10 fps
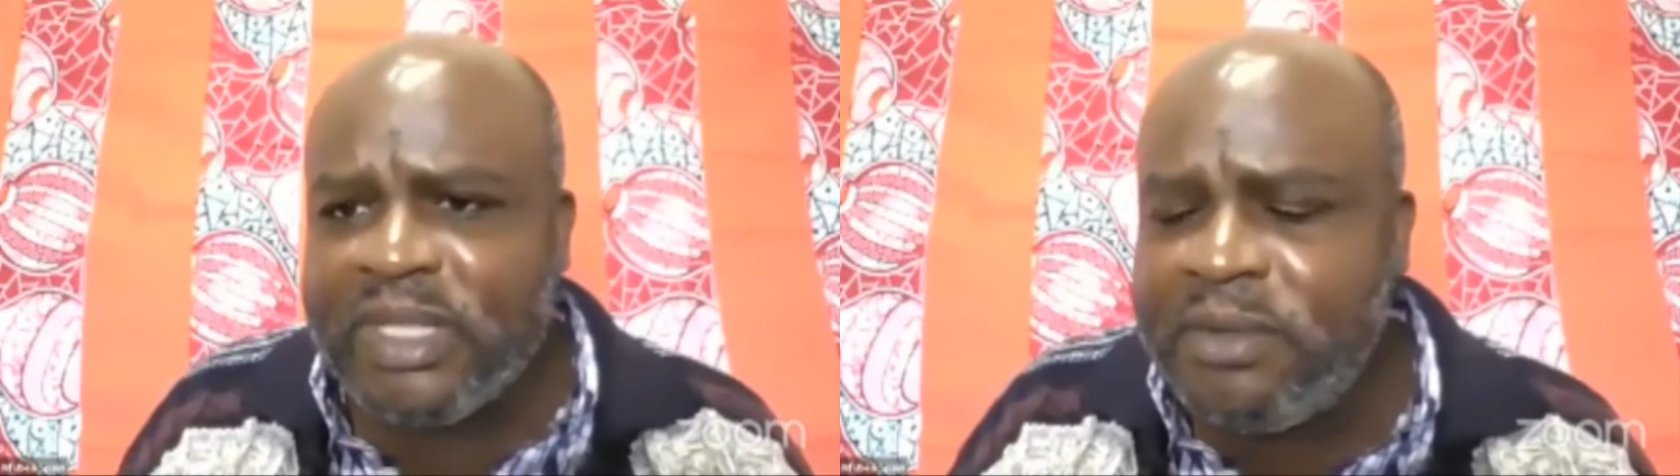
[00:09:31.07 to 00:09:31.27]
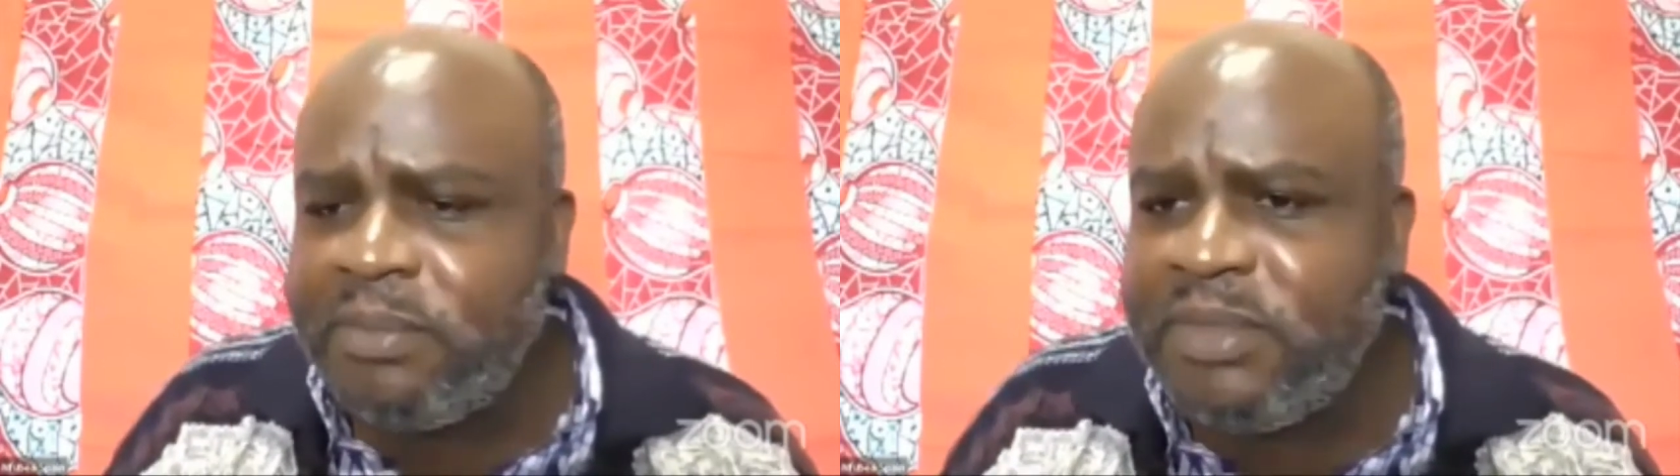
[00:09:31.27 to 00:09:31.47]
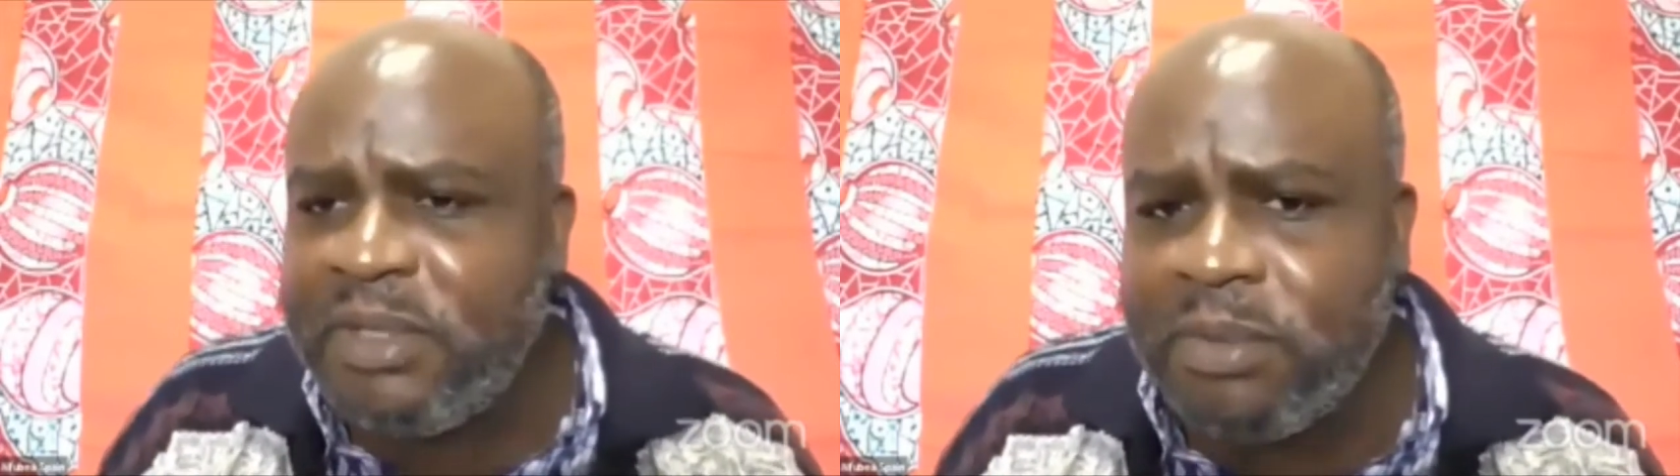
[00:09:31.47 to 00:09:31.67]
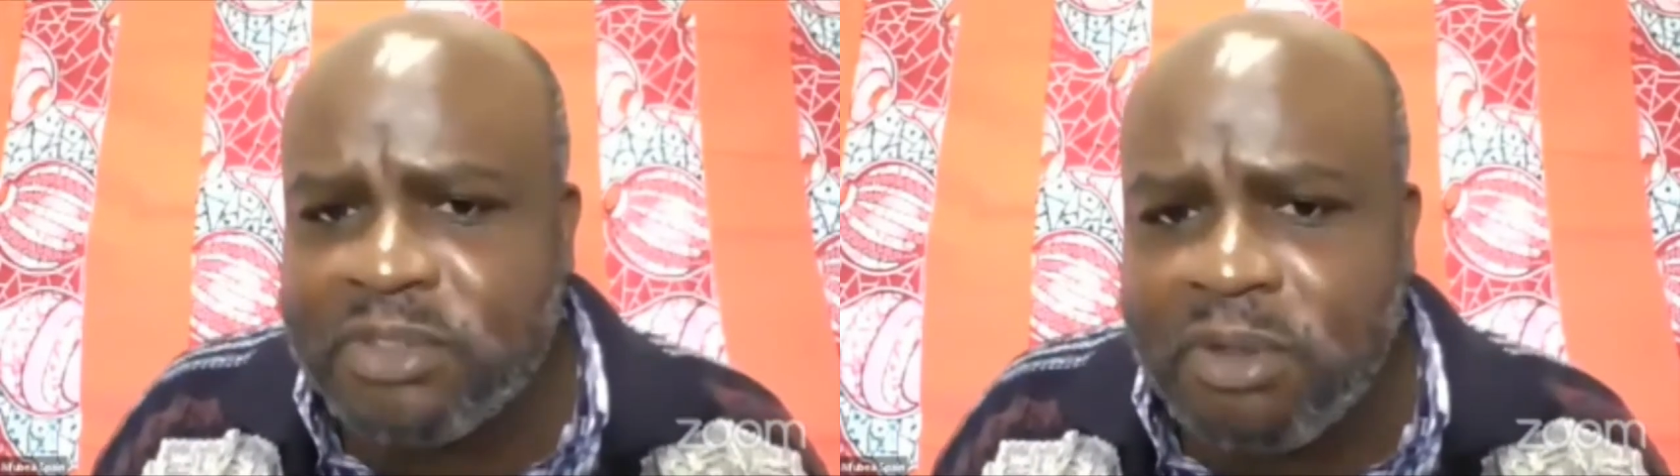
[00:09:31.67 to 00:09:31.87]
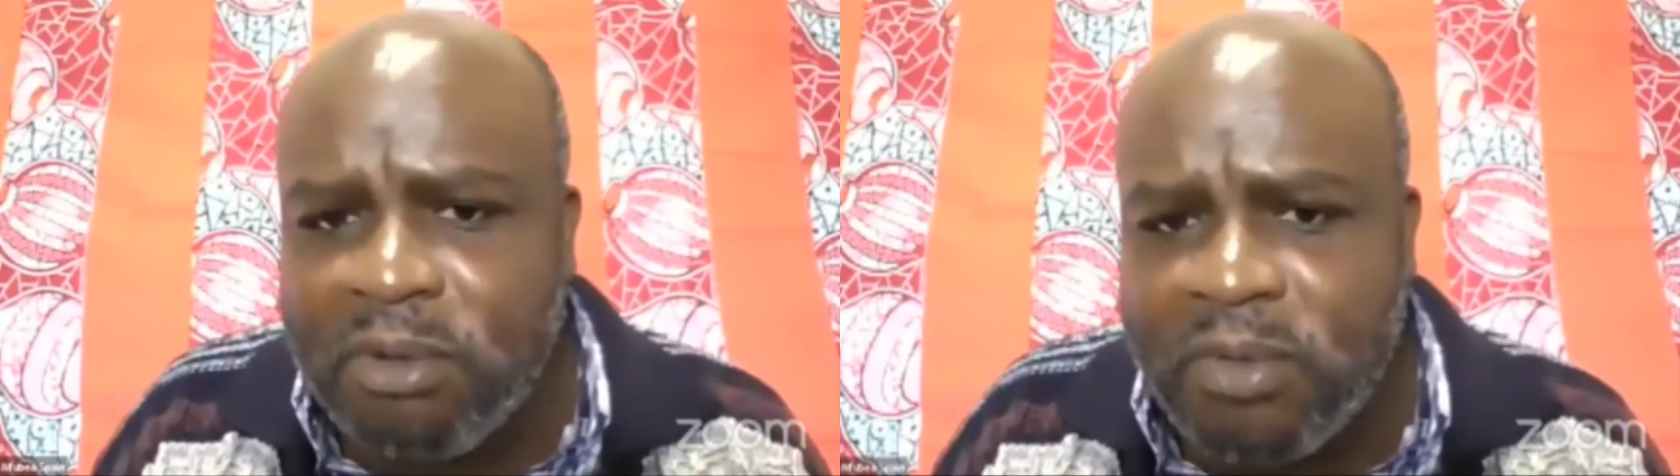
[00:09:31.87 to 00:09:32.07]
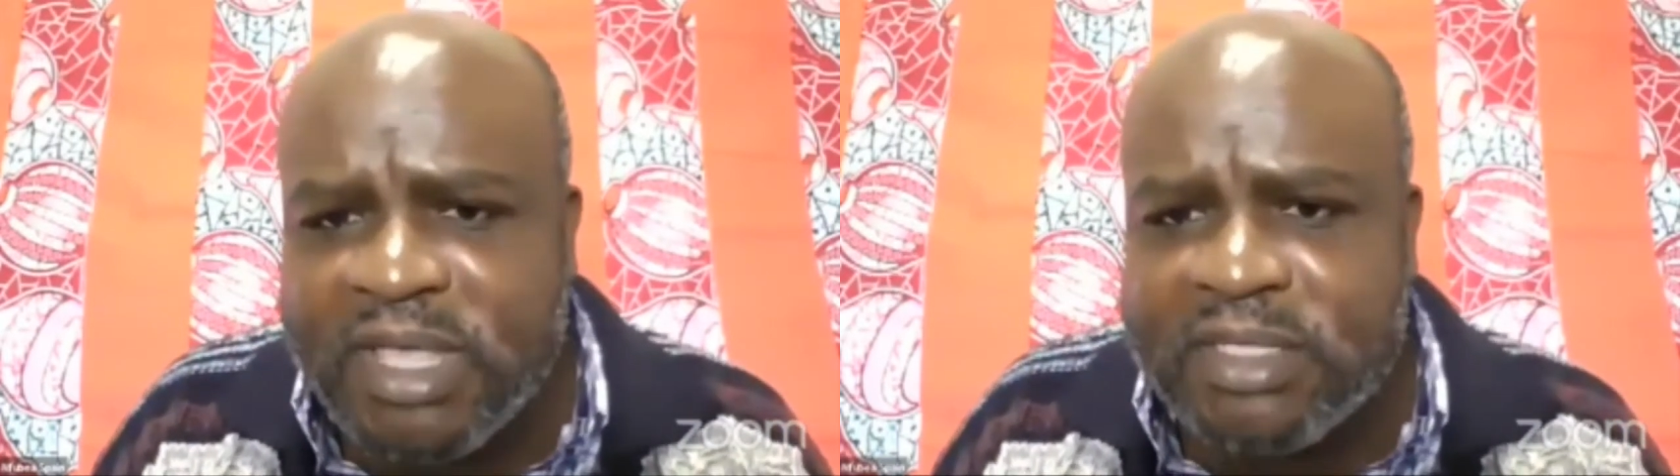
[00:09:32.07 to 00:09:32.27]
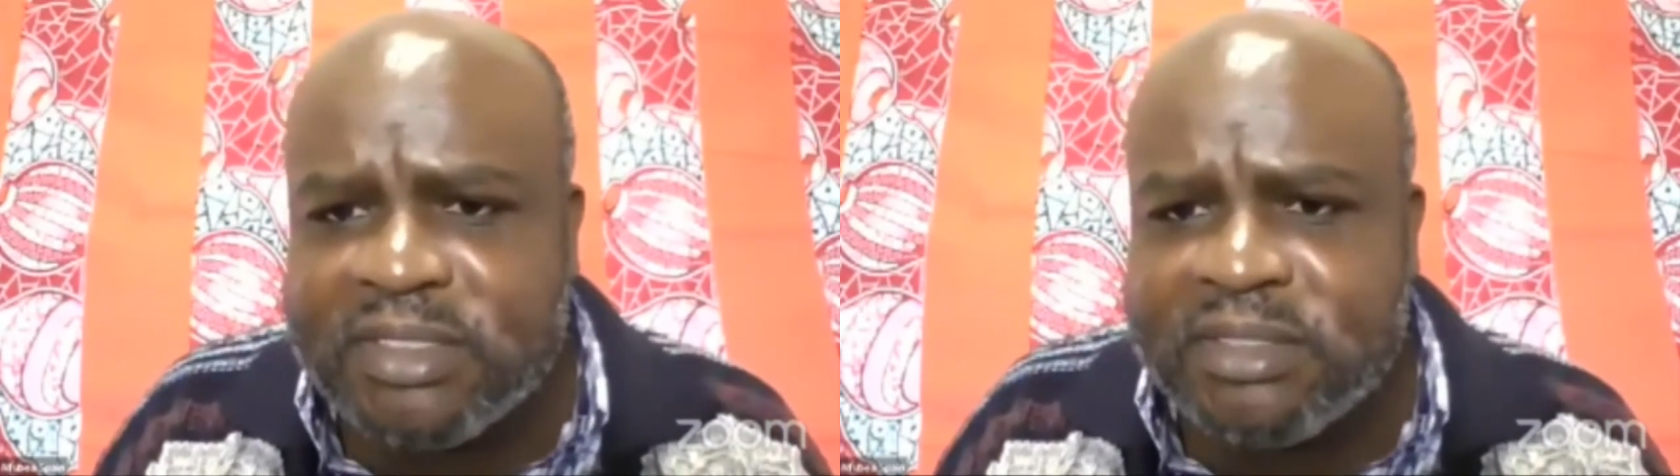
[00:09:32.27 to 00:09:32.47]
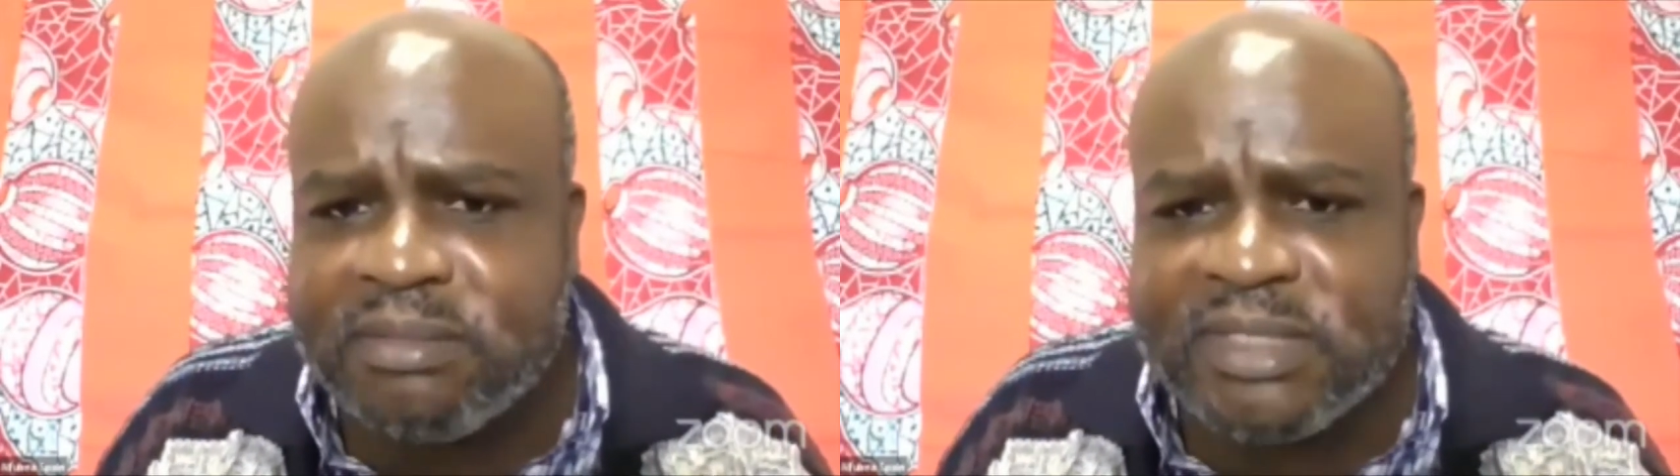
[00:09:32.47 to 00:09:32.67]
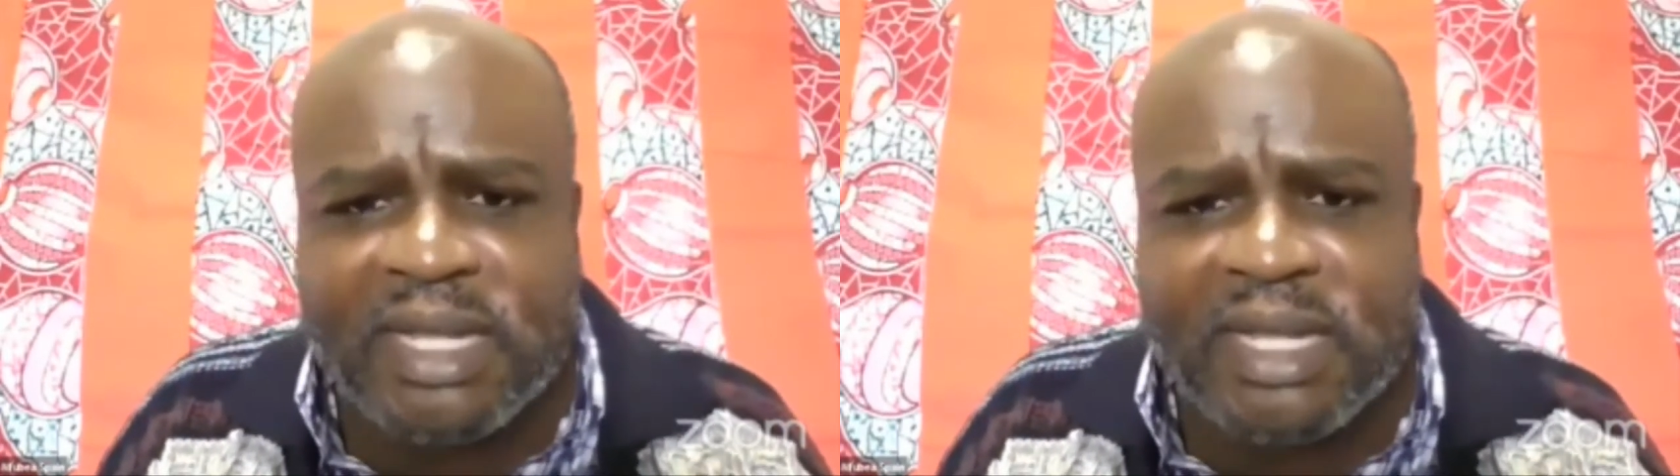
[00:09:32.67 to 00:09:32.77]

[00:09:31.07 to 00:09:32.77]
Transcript: they was always